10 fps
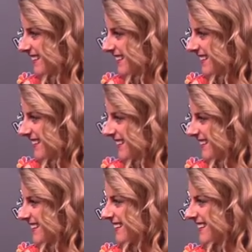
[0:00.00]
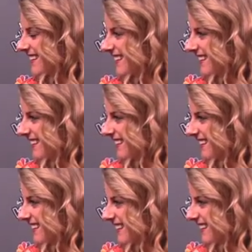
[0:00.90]

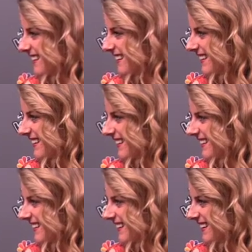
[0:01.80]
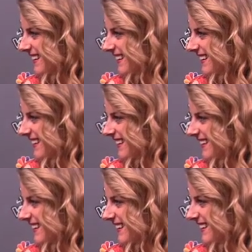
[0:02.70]

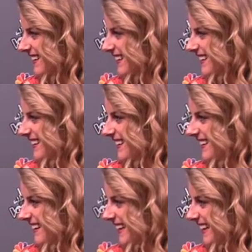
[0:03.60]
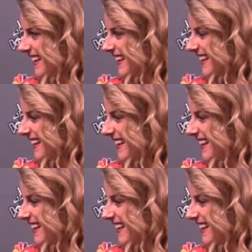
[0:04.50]
(not speaking)